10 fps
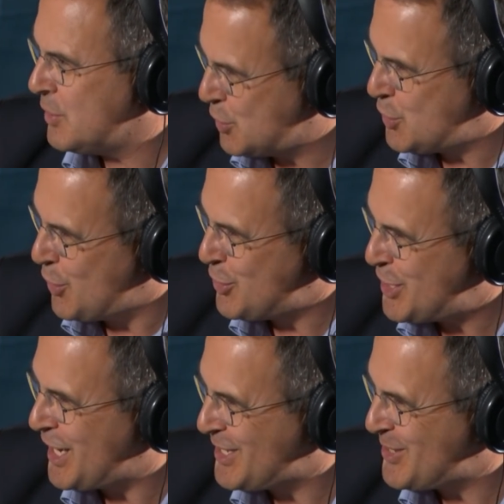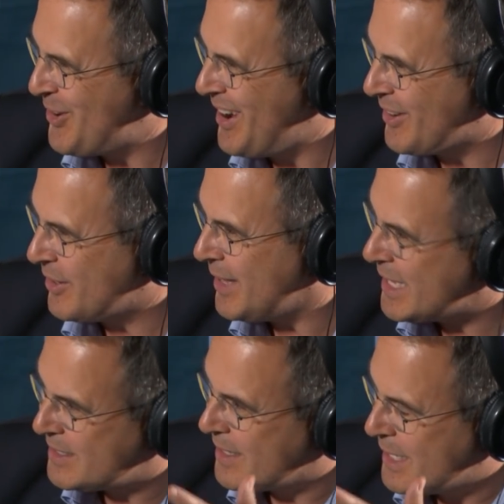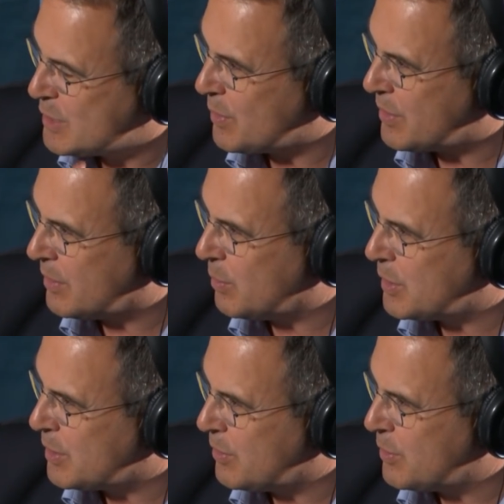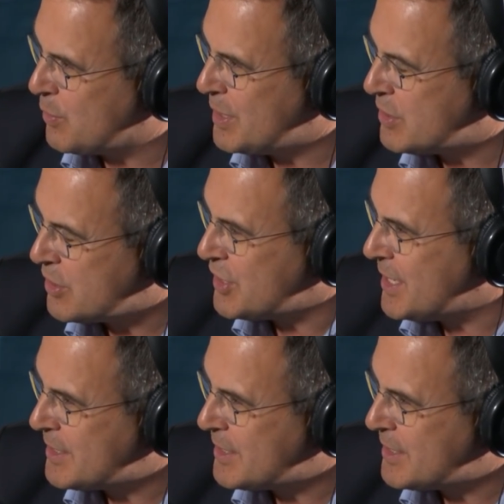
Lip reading: to turn checkers around. That's at least what the research